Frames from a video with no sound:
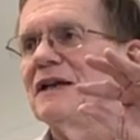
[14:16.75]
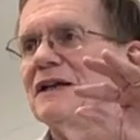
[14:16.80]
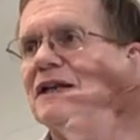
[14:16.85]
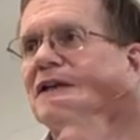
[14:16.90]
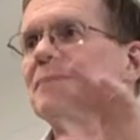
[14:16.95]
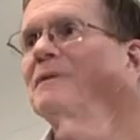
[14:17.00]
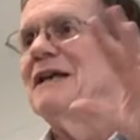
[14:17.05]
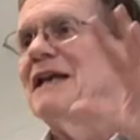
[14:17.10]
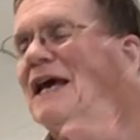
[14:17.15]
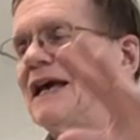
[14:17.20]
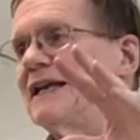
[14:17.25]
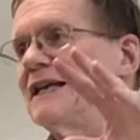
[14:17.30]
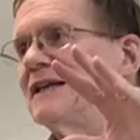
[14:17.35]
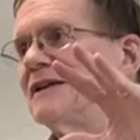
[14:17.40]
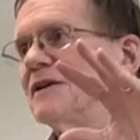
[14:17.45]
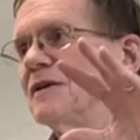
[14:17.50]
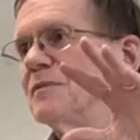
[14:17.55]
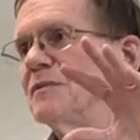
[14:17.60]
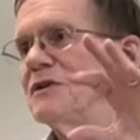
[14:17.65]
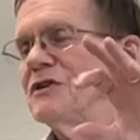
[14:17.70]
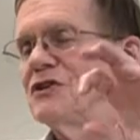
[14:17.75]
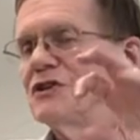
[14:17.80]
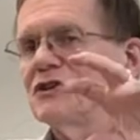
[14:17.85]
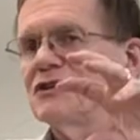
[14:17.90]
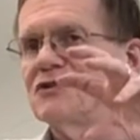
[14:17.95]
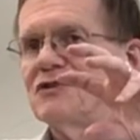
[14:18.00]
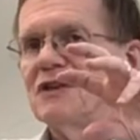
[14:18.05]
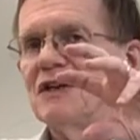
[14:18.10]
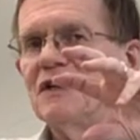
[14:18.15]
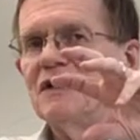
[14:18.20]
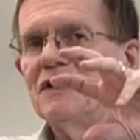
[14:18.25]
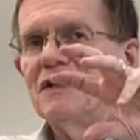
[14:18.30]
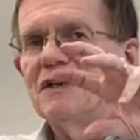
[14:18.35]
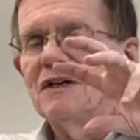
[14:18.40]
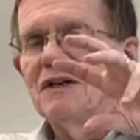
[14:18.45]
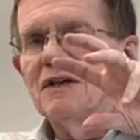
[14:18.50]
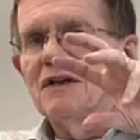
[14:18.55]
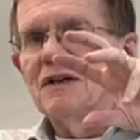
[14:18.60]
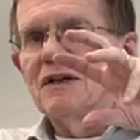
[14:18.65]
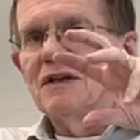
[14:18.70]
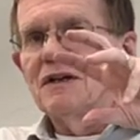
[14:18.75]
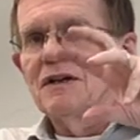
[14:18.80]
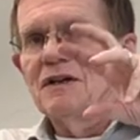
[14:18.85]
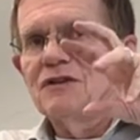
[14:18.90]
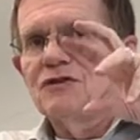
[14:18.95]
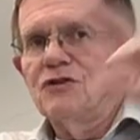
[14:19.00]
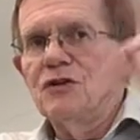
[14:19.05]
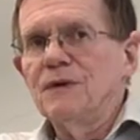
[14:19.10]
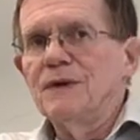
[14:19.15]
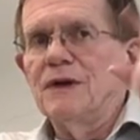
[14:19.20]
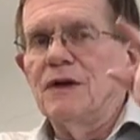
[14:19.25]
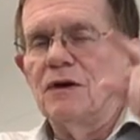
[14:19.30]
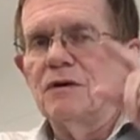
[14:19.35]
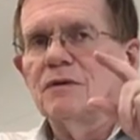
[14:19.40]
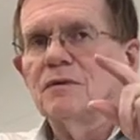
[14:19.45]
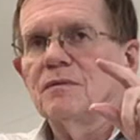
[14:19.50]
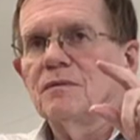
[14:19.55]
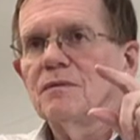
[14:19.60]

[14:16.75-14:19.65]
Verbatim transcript: eliminating them, but just, Chewing on chewing them.